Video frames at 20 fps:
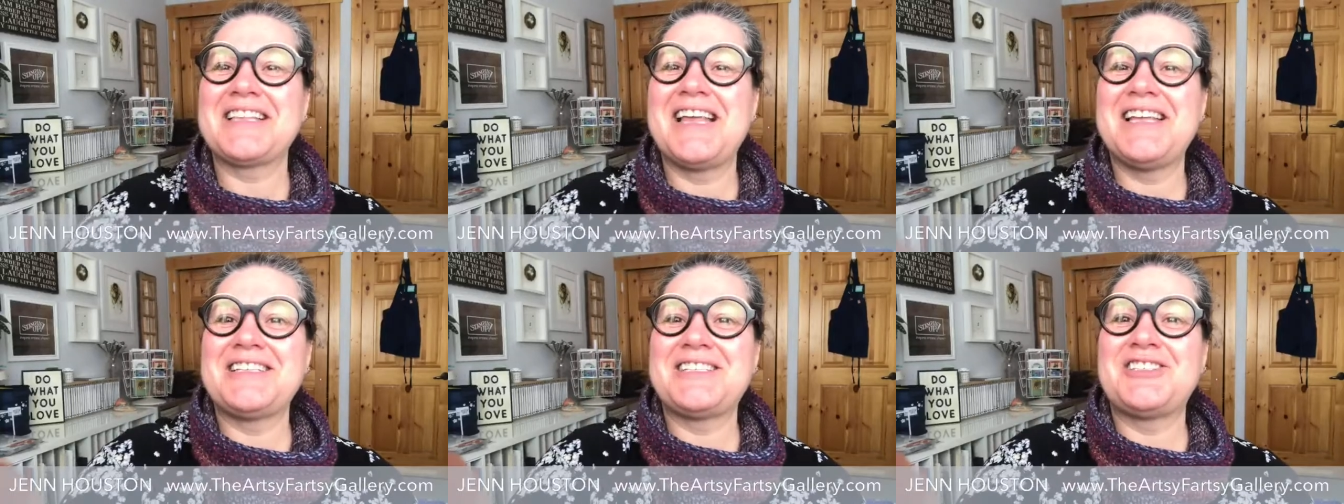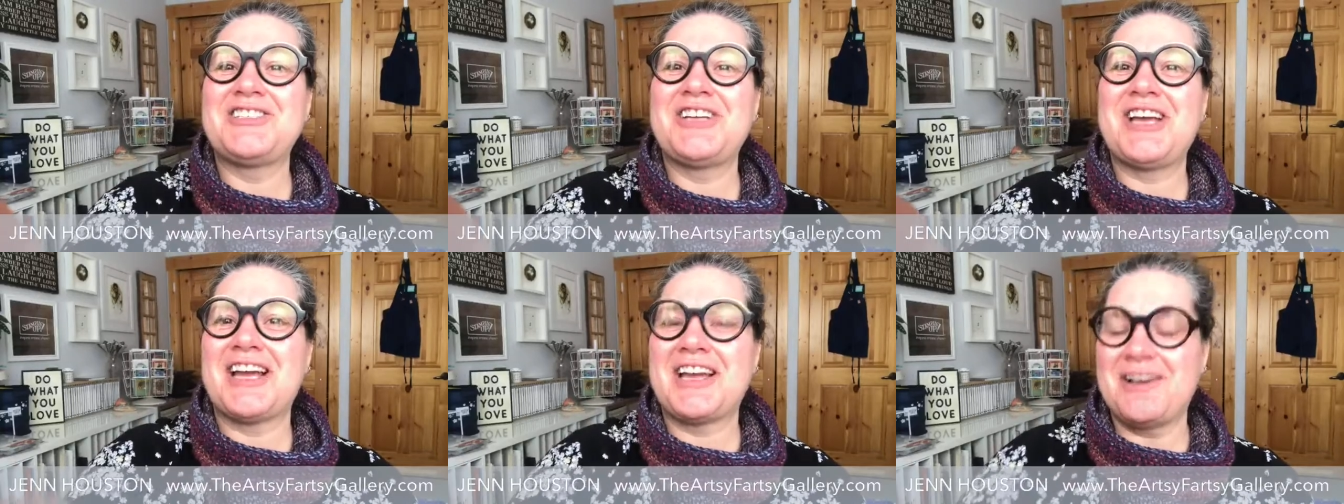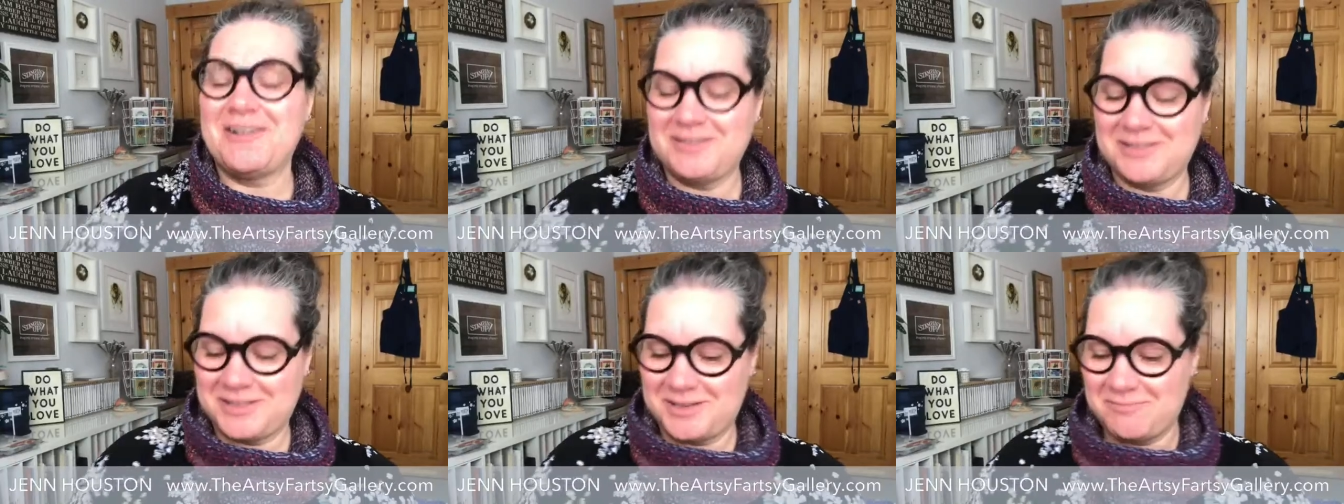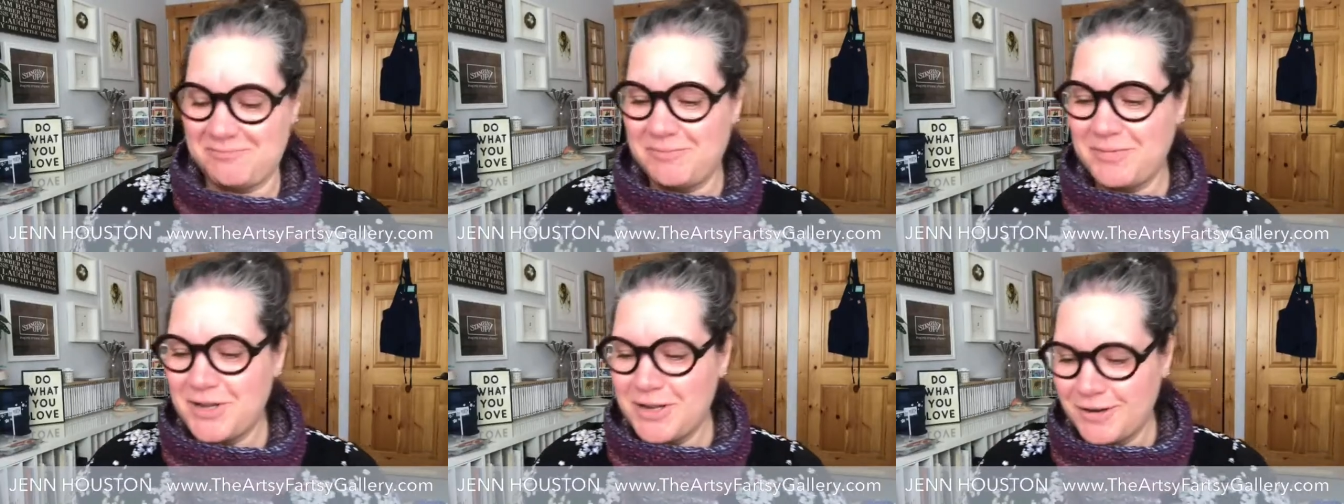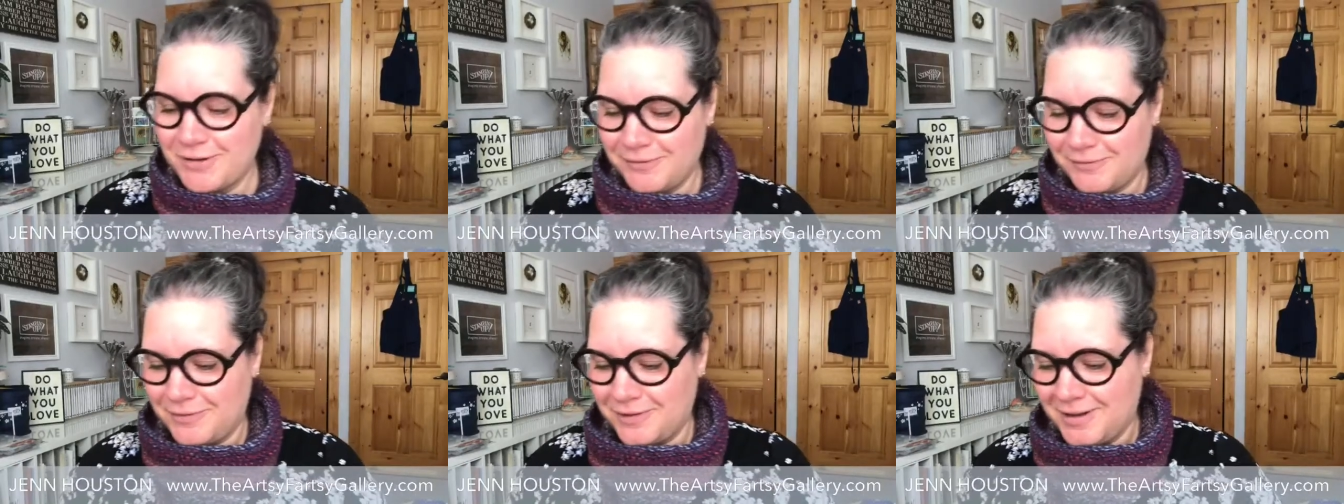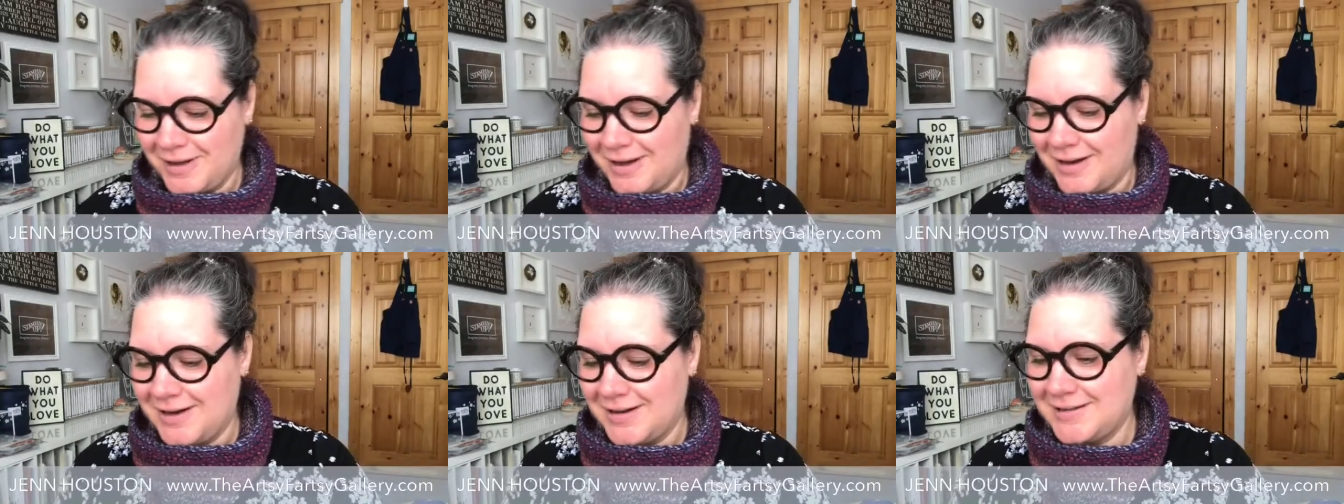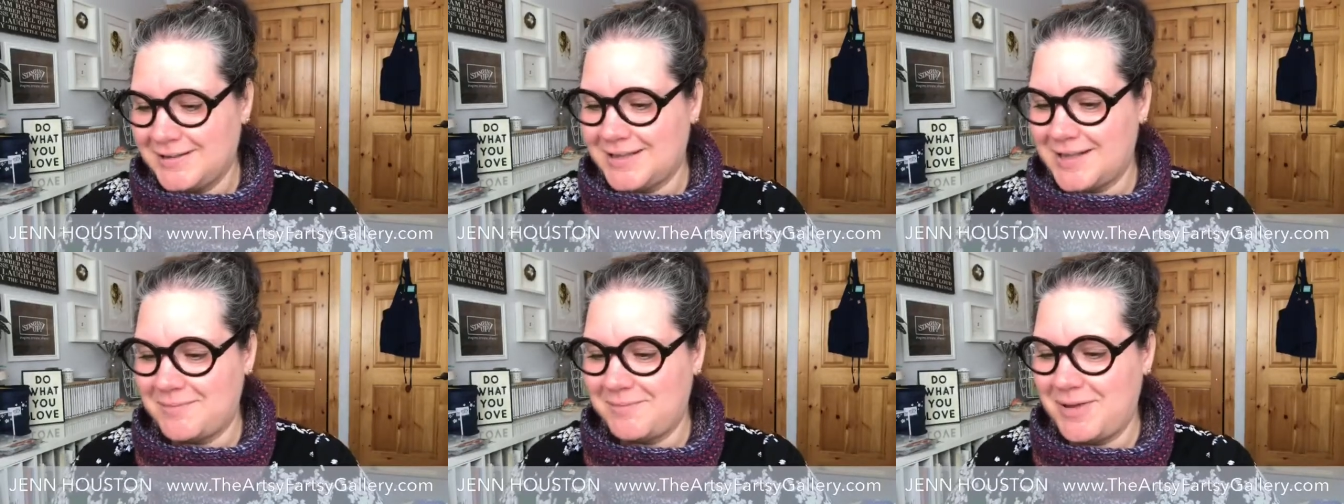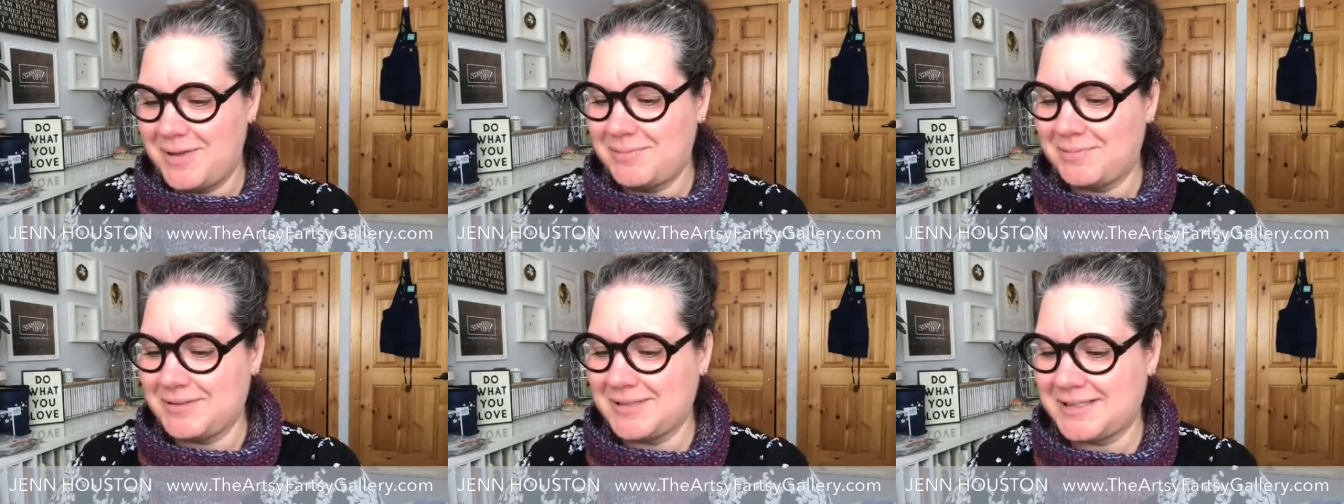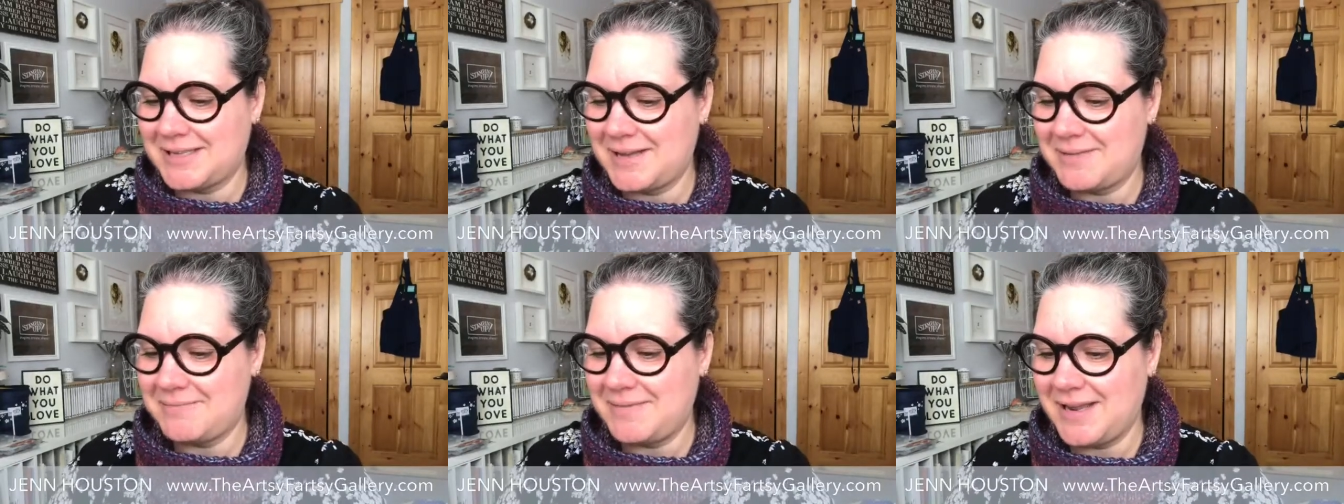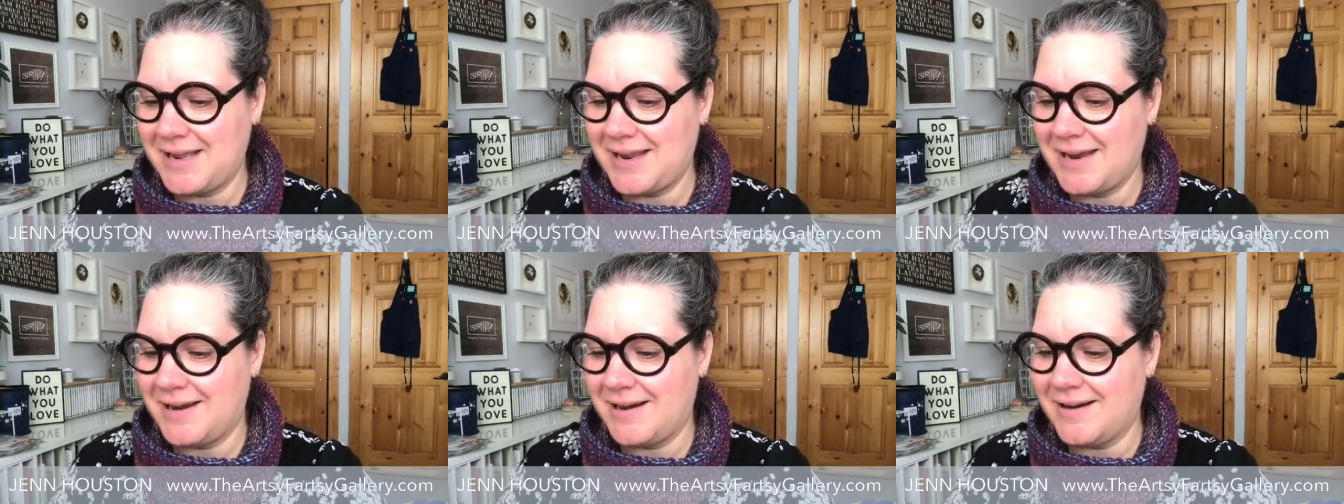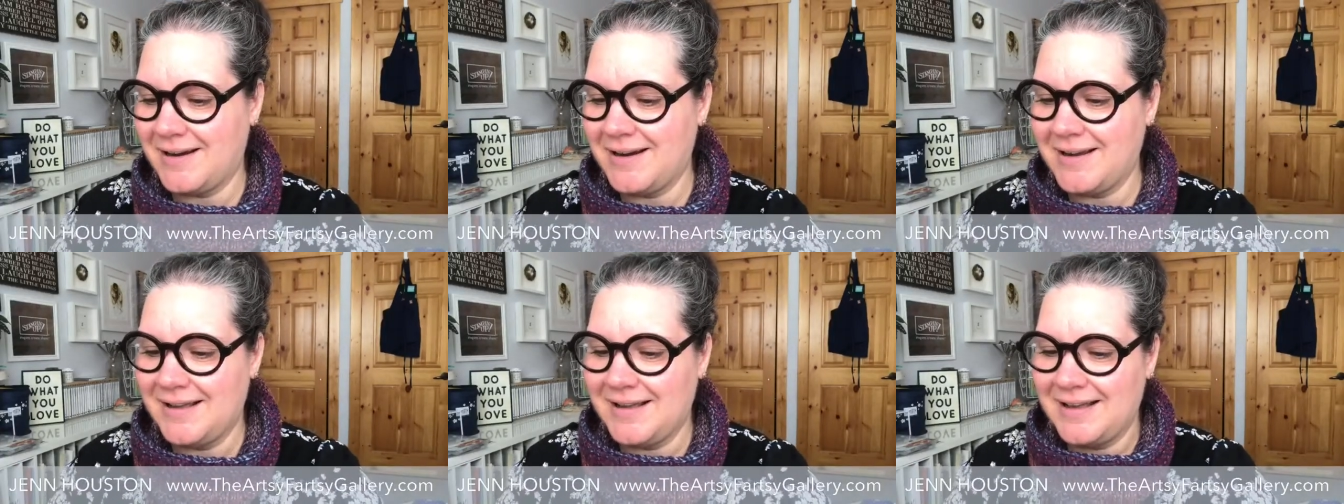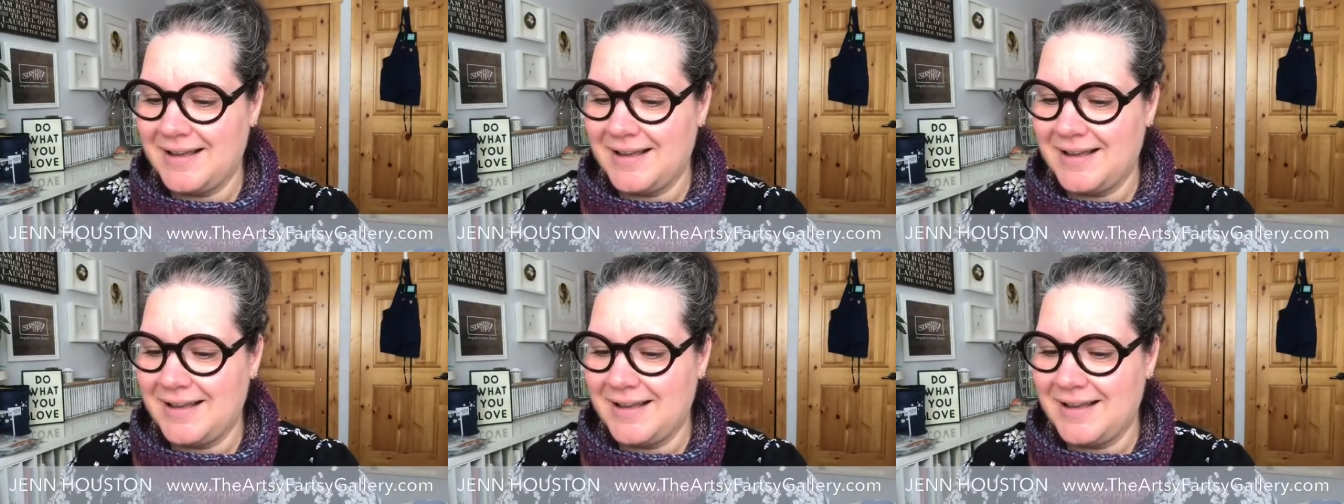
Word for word: let's check out some beautiful cards that people sent me here.